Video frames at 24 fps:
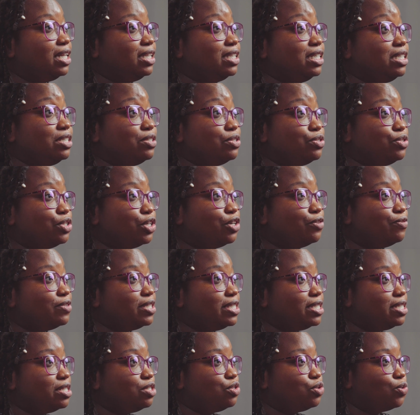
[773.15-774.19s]
legal
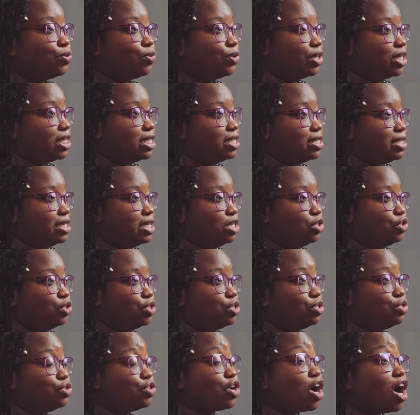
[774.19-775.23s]
services
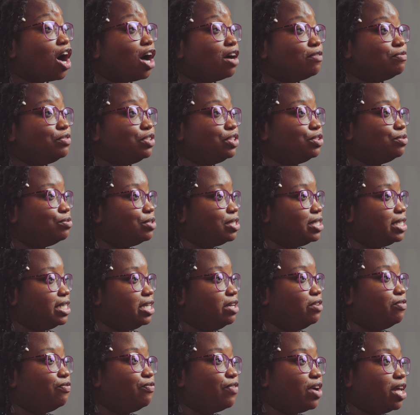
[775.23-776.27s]
organizations often
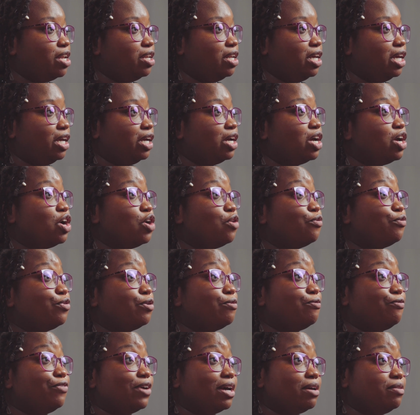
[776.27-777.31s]
receive funding
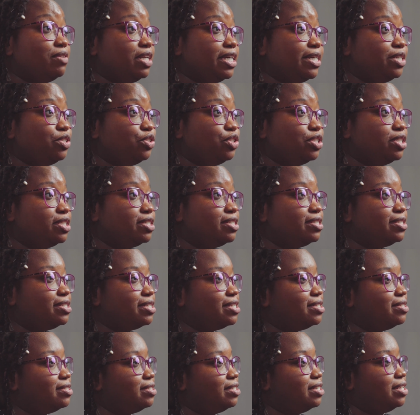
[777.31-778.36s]
from foundations
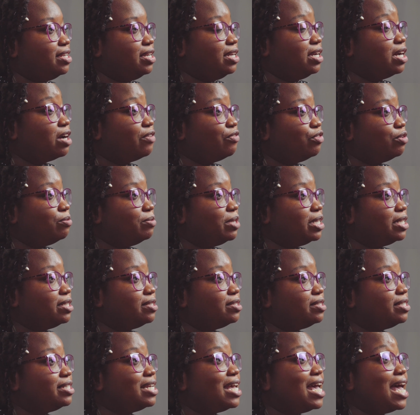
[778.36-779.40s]
and city
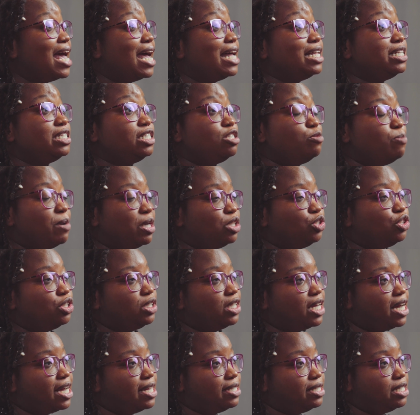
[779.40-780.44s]
governments and
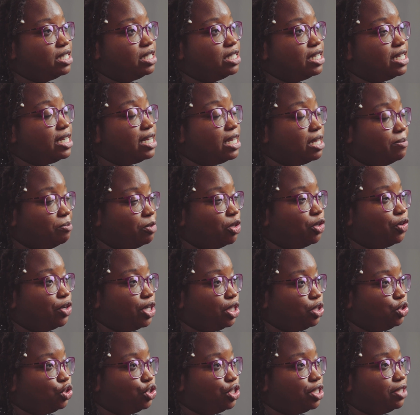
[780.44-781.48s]
specialize in
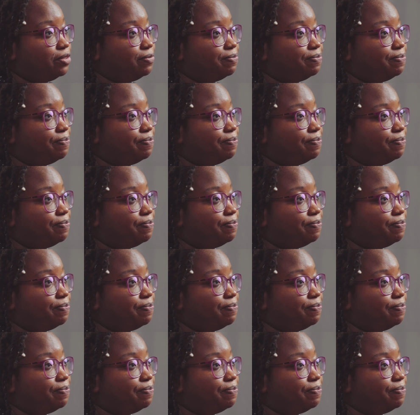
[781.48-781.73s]
immigration.